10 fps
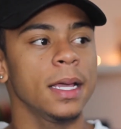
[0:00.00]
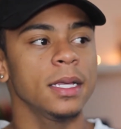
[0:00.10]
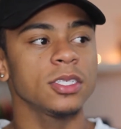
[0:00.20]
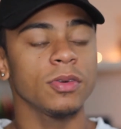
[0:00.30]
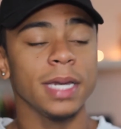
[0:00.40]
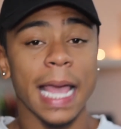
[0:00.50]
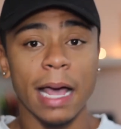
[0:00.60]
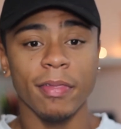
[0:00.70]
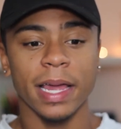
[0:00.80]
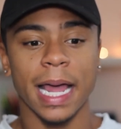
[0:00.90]
So
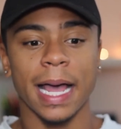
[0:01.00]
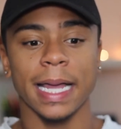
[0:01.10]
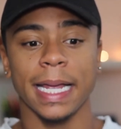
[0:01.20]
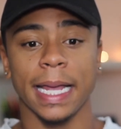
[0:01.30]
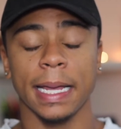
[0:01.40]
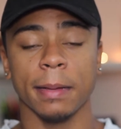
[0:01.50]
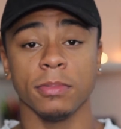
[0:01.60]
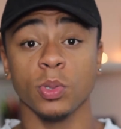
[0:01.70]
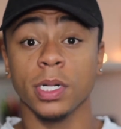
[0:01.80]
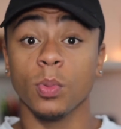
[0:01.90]
now that I am
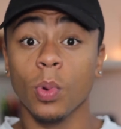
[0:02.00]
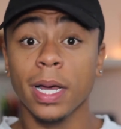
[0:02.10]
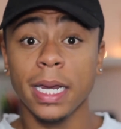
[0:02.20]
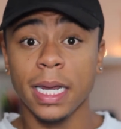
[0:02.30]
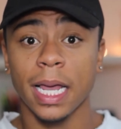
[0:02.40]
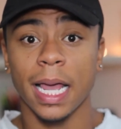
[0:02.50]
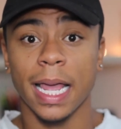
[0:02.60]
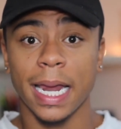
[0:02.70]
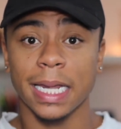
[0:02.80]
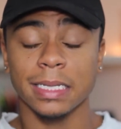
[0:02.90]
21,
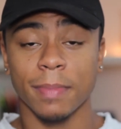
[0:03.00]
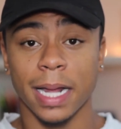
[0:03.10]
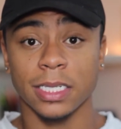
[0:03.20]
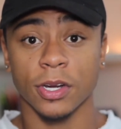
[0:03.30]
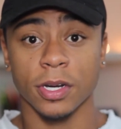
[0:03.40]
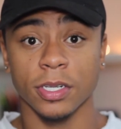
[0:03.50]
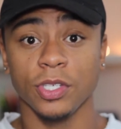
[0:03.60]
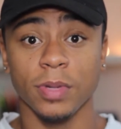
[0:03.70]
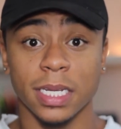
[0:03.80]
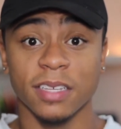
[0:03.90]
it is my turn
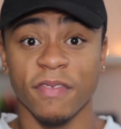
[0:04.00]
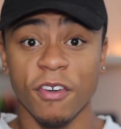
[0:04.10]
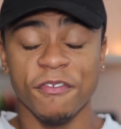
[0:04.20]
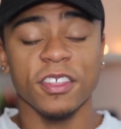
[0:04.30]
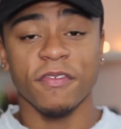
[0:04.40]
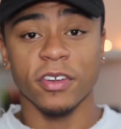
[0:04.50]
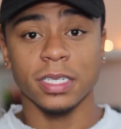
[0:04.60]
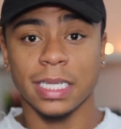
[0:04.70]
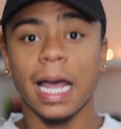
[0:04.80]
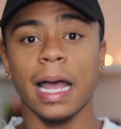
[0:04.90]
to get to vote for the
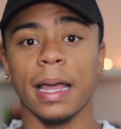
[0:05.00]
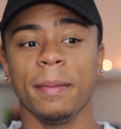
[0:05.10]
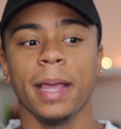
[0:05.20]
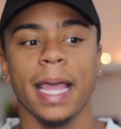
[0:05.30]
first time.